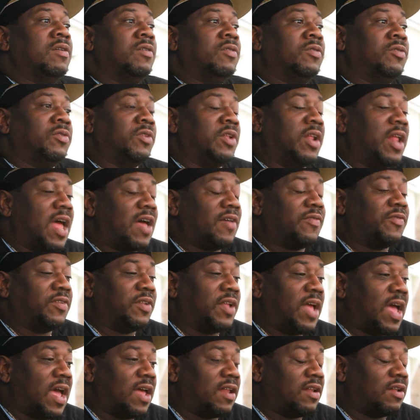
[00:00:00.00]
So then after
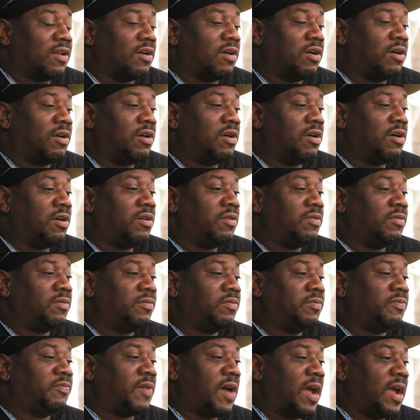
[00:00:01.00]
that
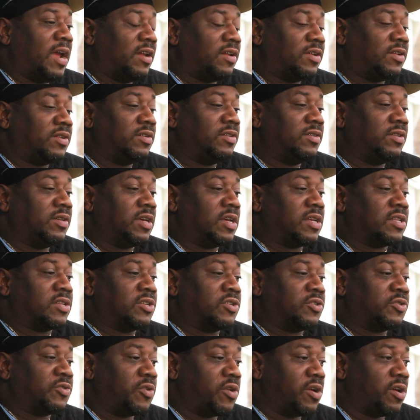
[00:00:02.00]
fight to get the
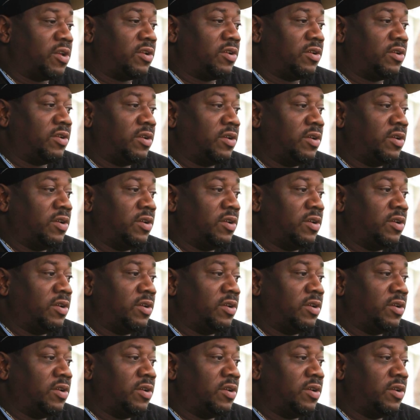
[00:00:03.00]
trailer,